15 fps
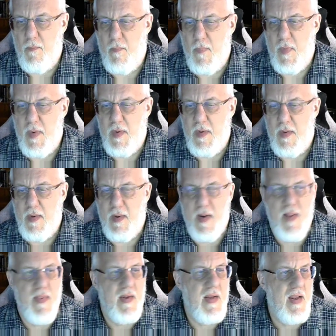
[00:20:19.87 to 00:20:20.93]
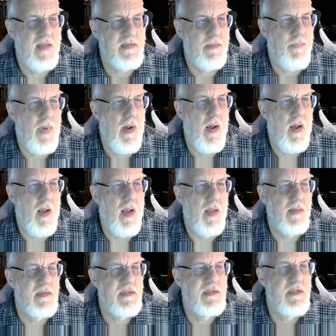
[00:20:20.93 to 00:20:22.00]
And he has a pond
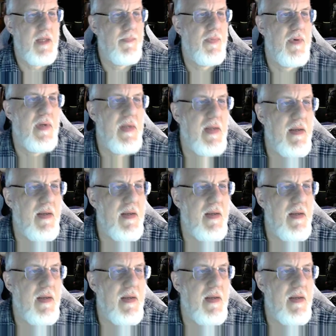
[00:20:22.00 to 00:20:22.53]
separating everything.